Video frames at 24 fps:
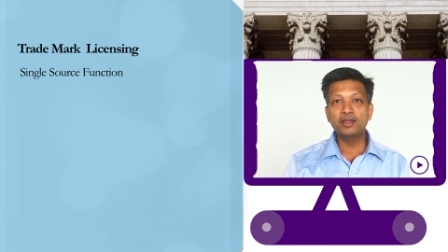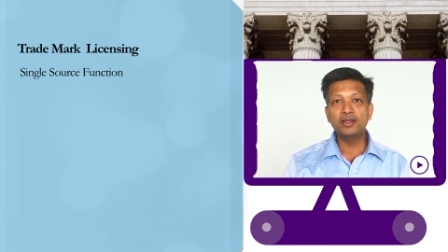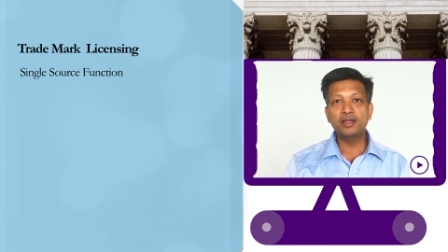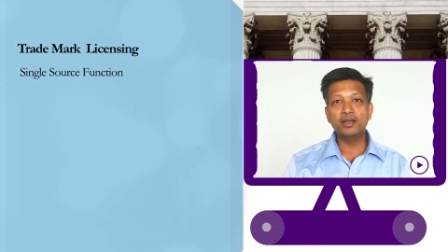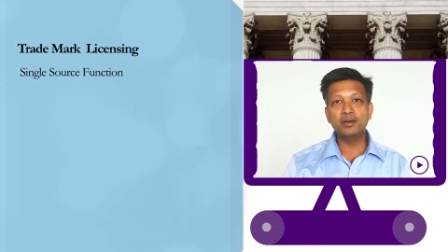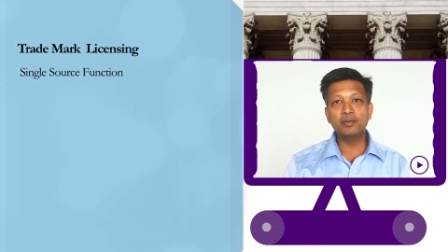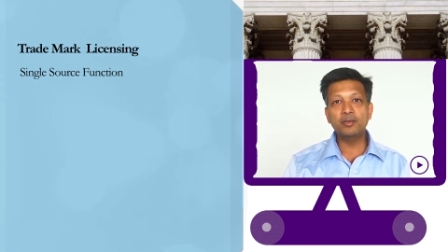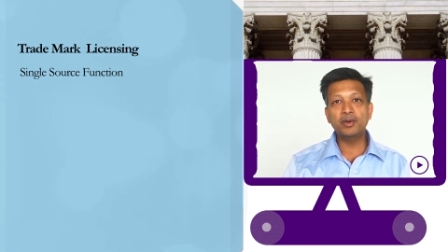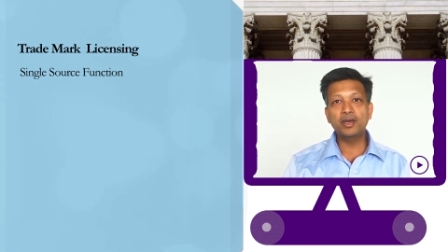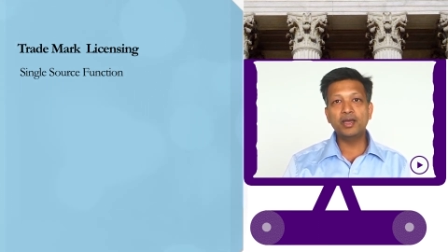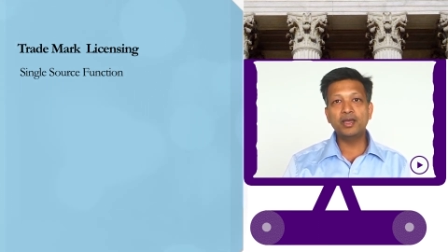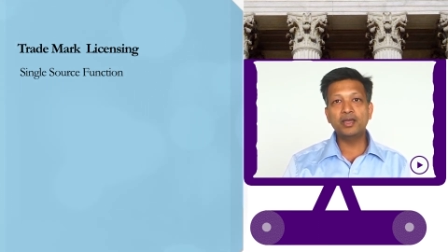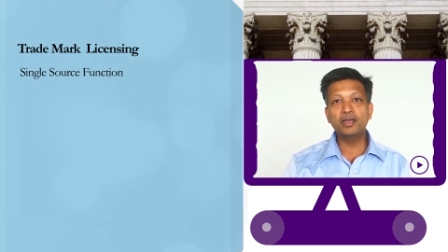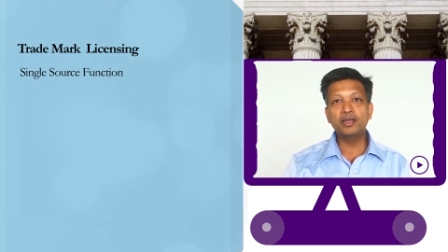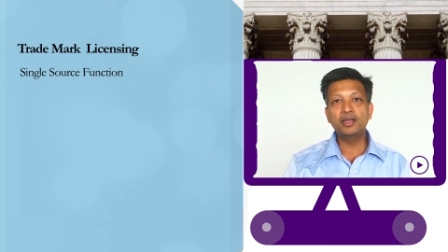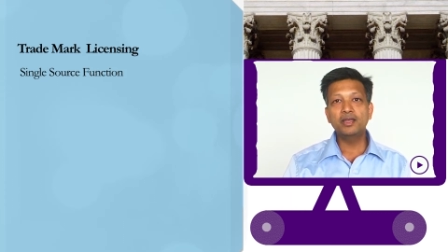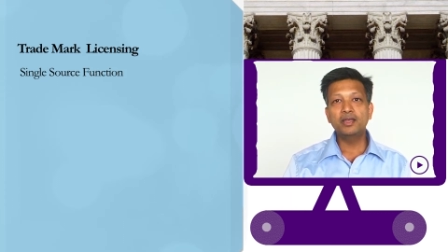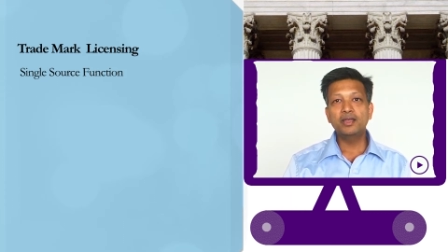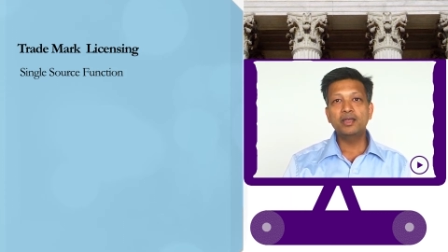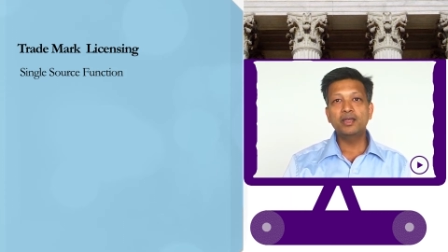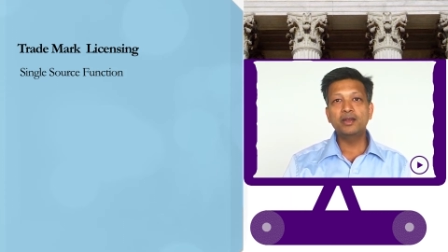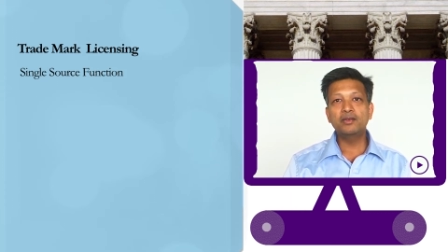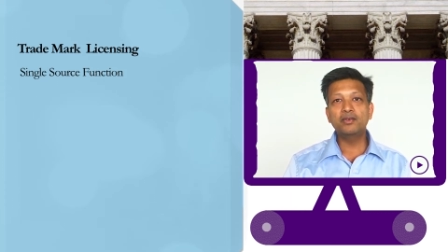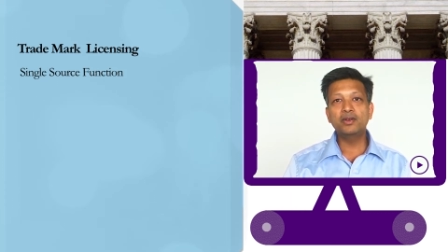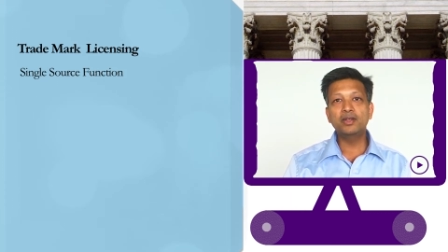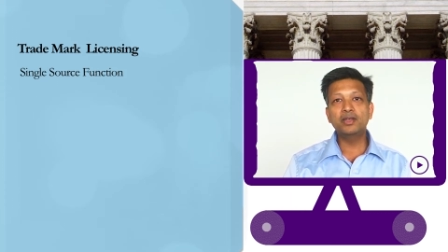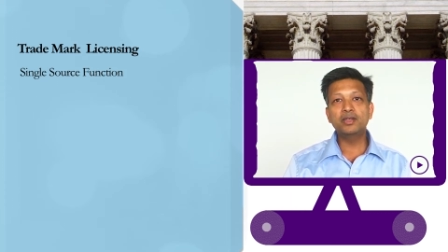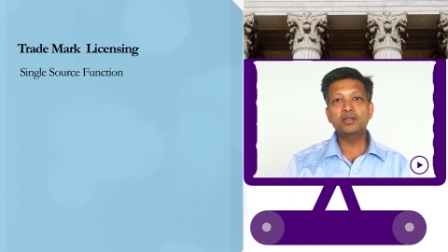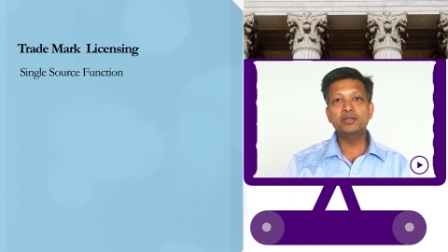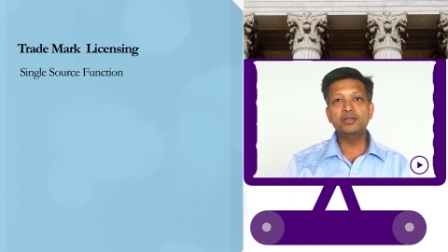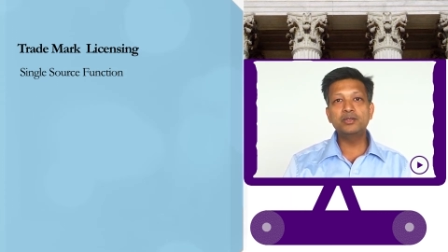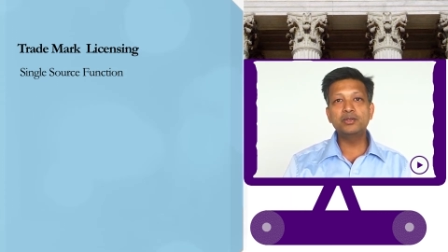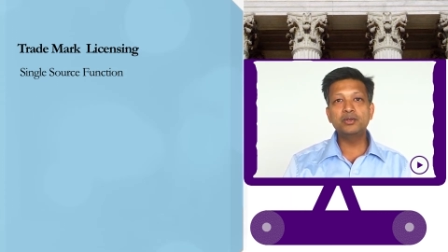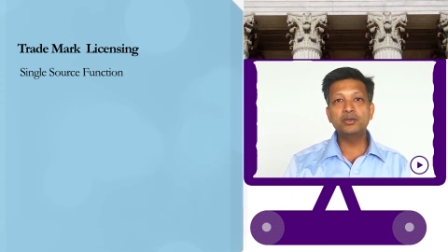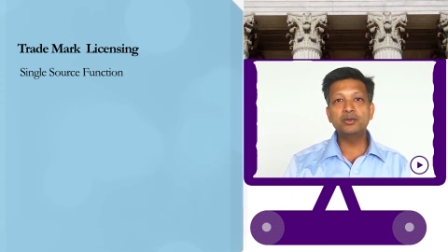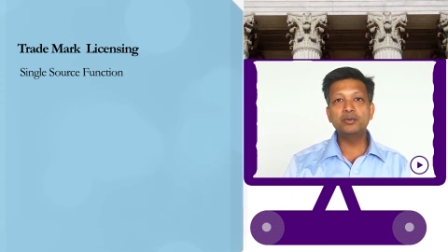Thereby, it will
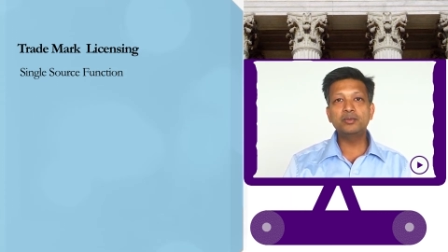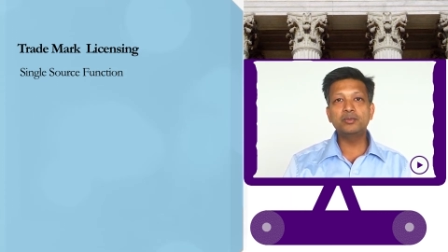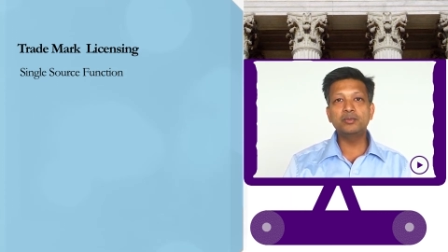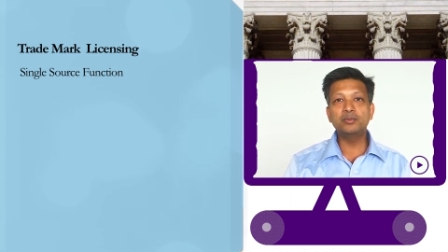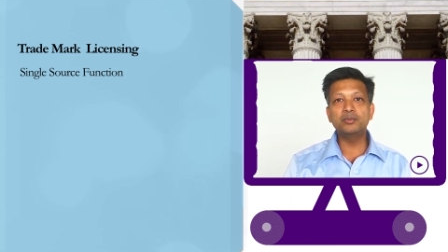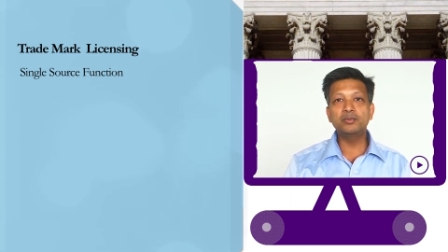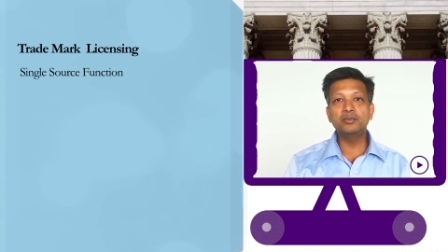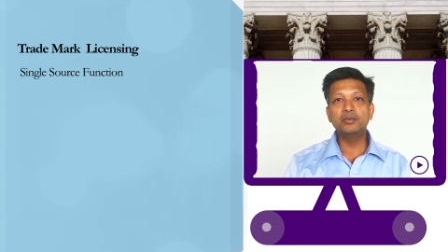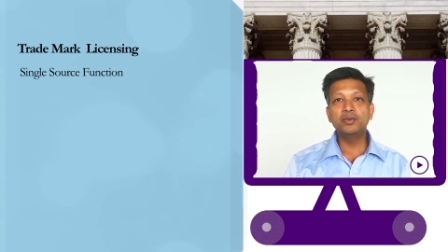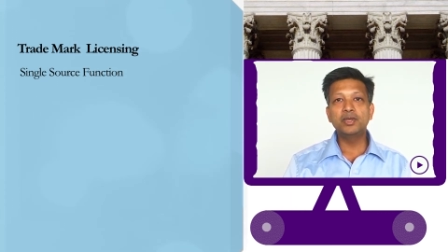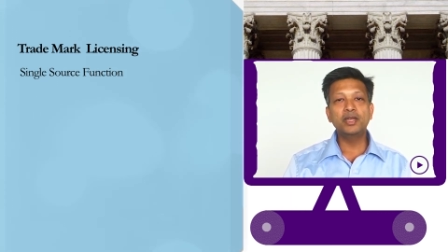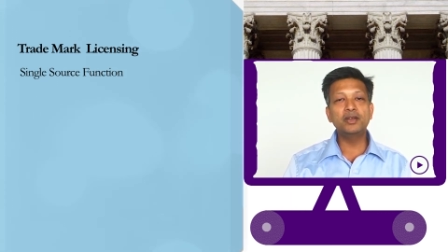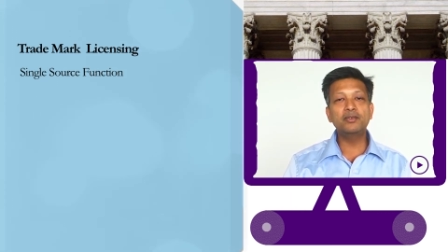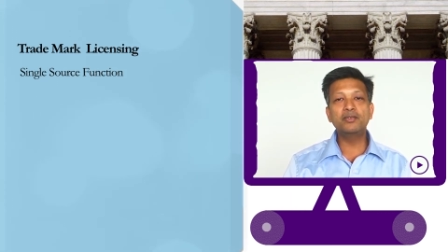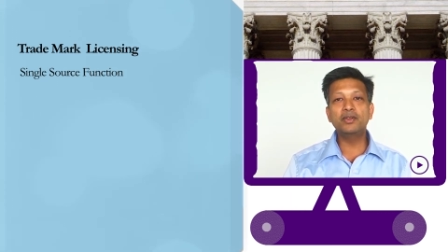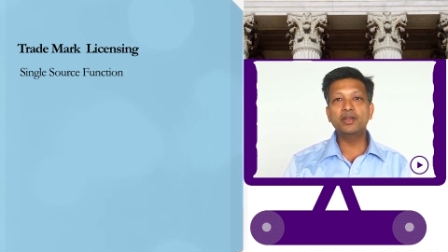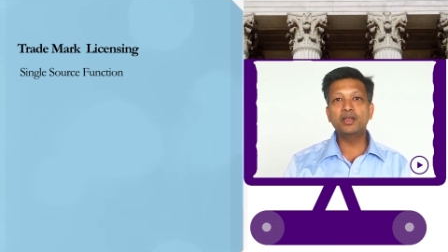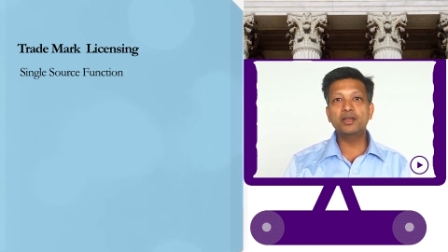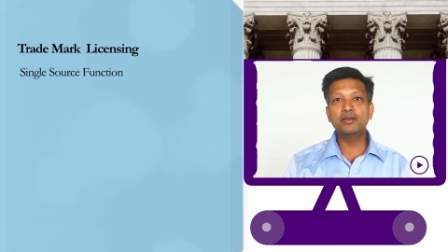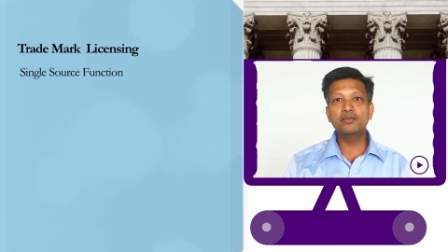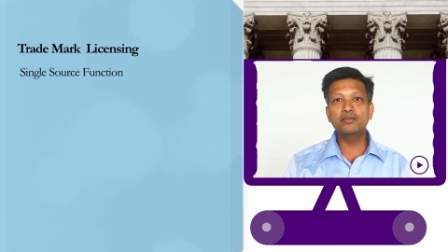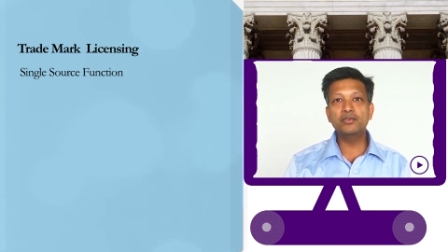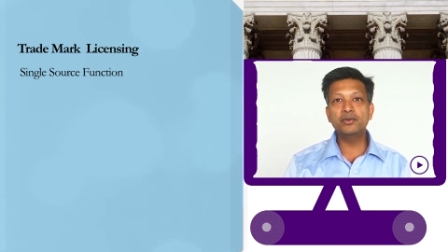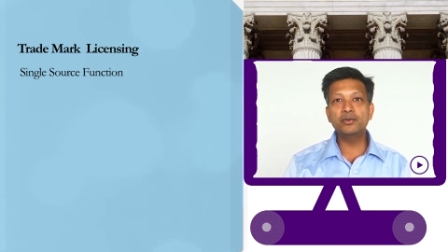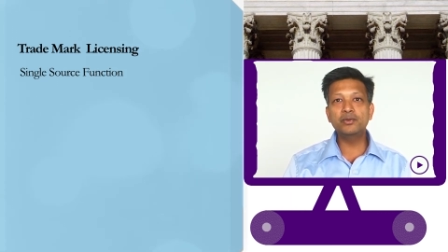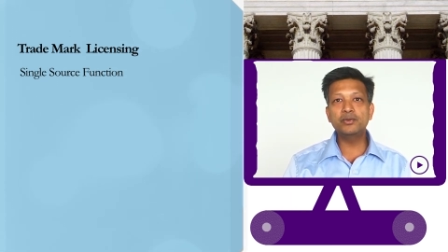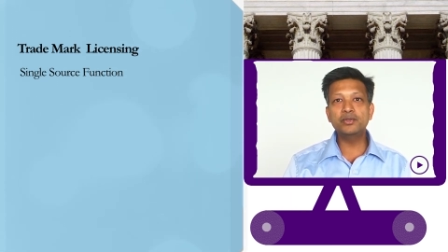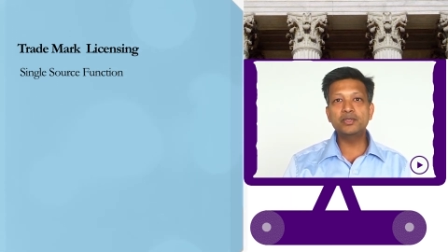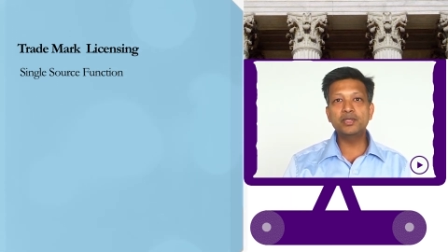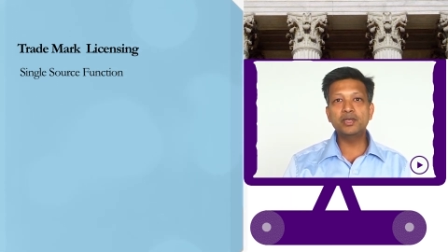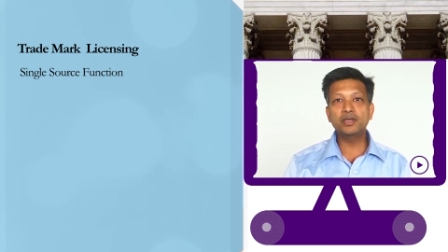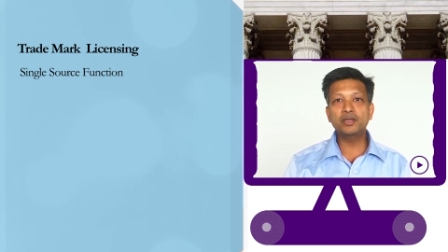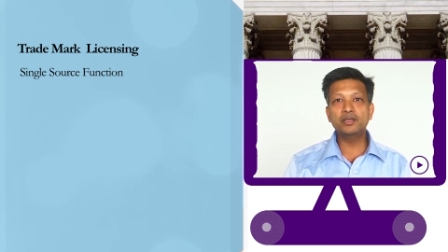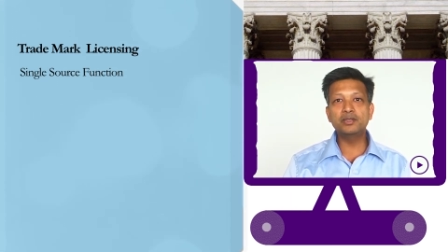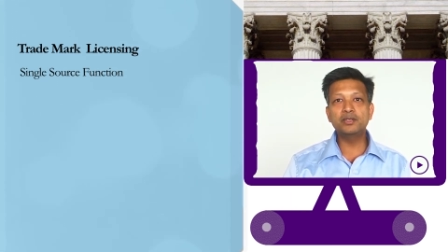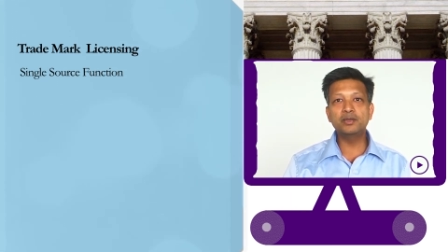consume, it will confuse
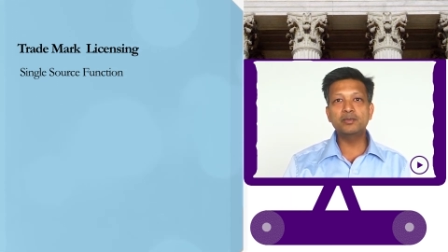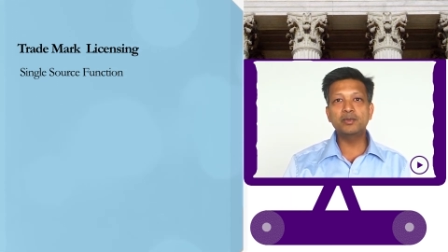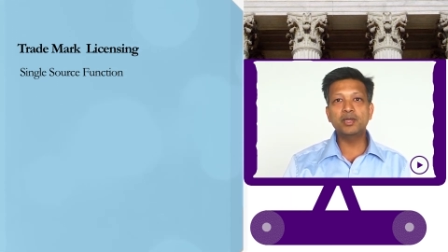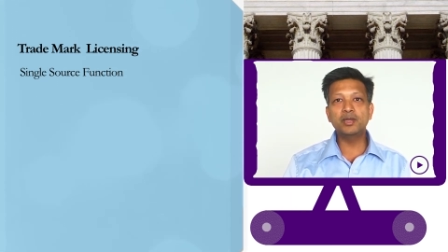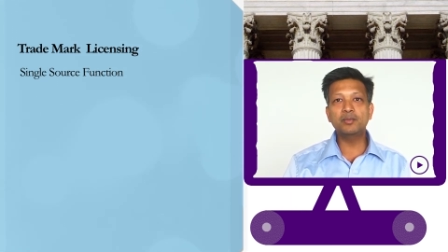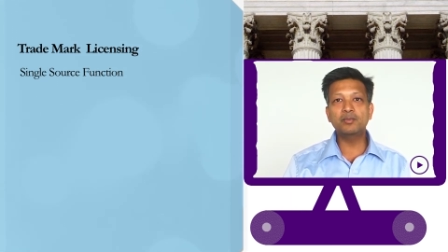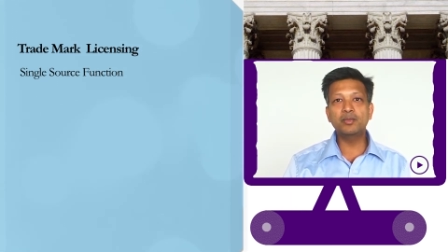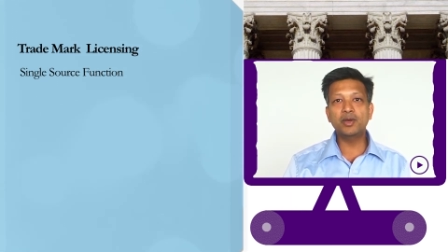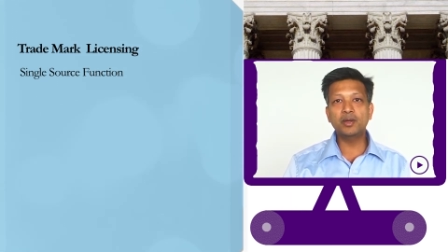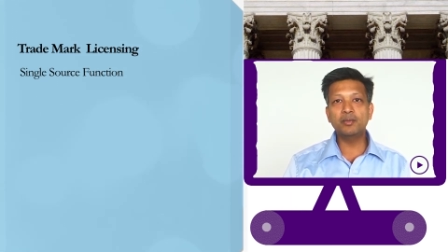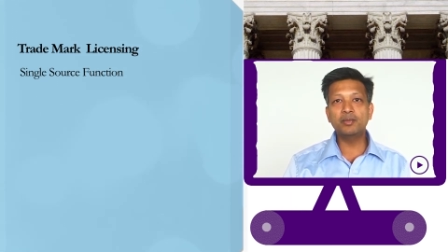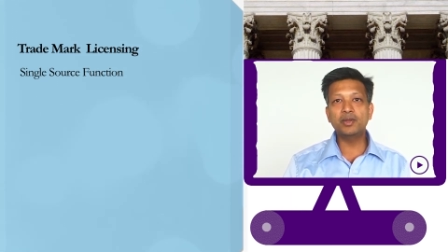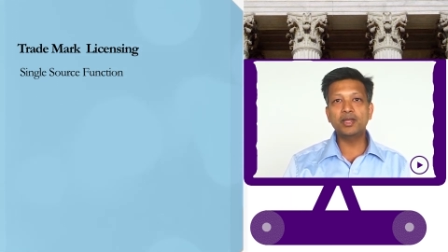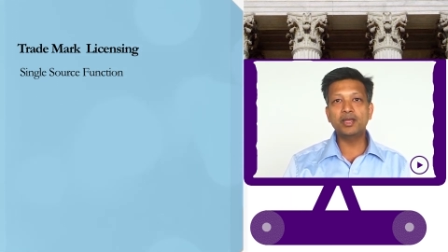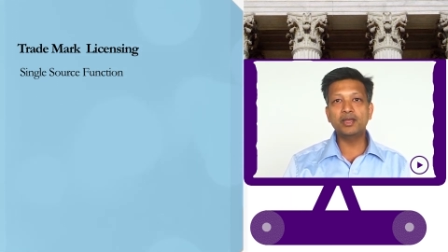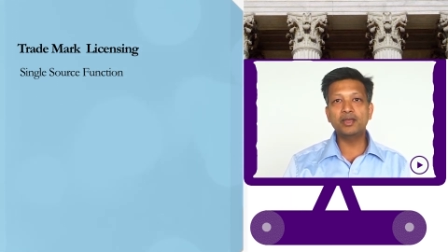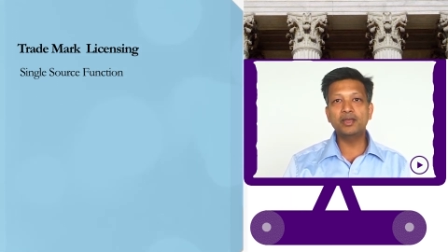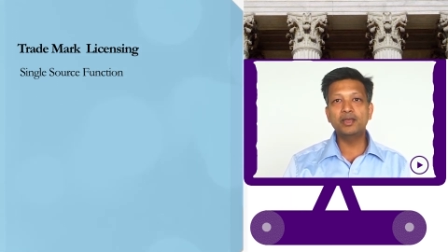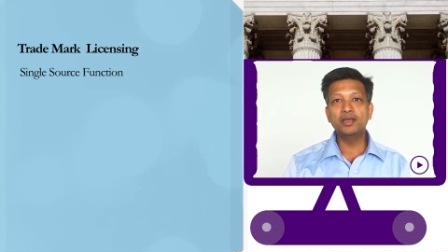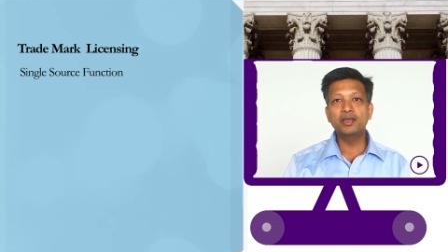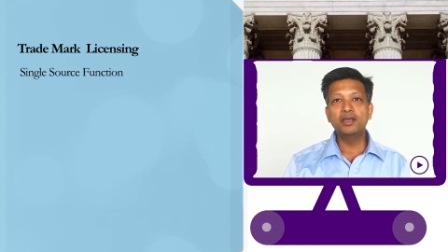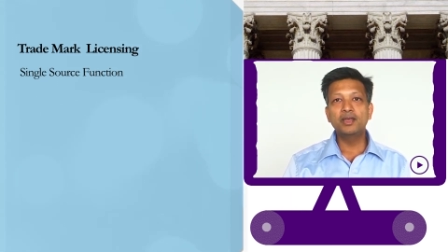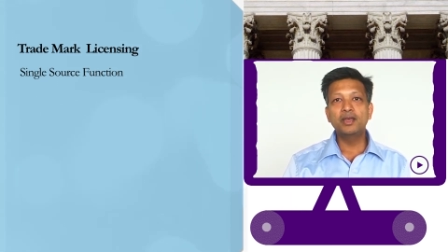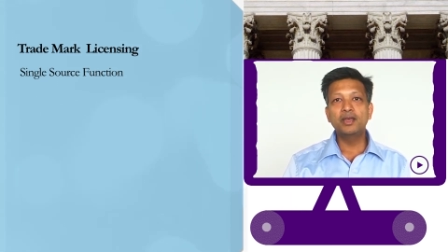the consuming public.